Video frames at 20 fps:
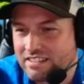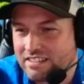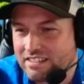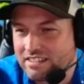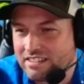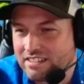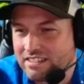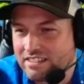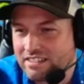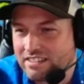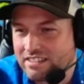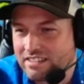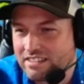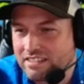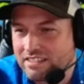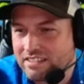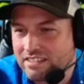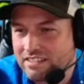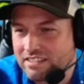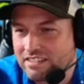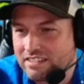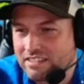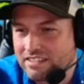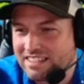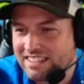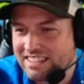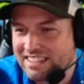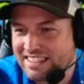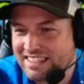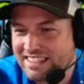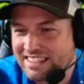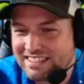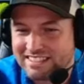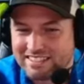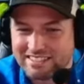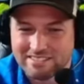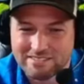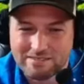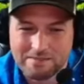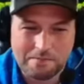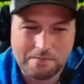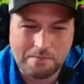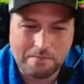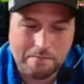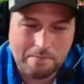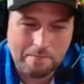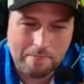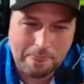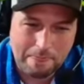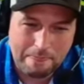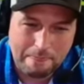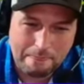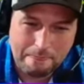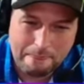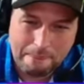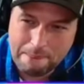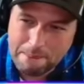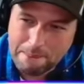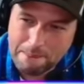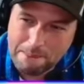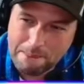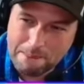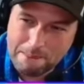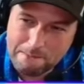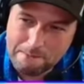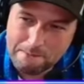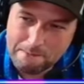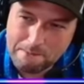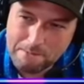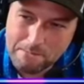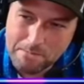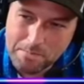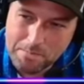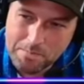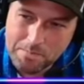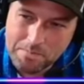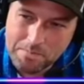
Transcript: No words are spoken by the person on screen.